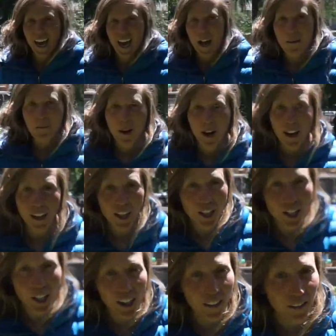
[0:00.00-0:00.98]
I'm not
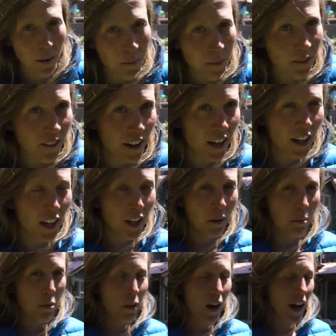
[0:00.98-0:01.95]
sure if I'm a very
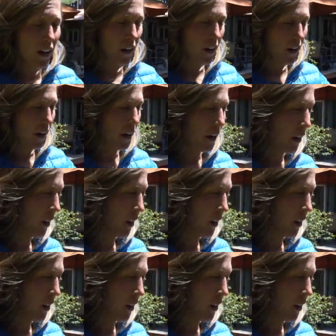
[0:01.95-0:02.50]
good predator.